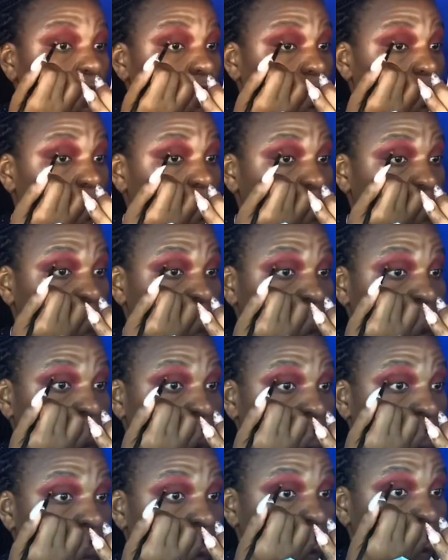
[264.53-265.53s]
and just put
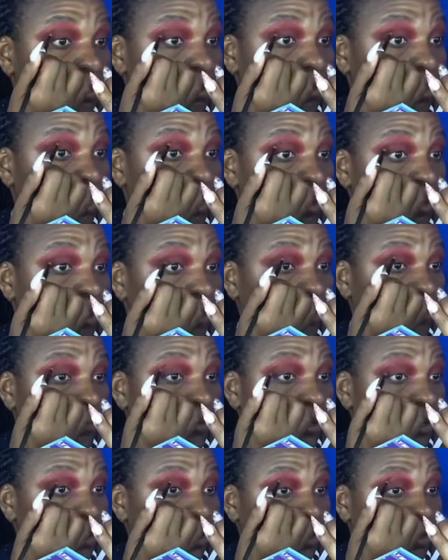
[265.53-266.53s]
that
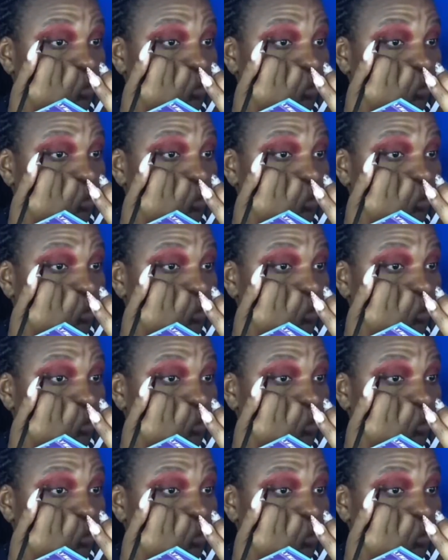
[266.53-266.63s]
over the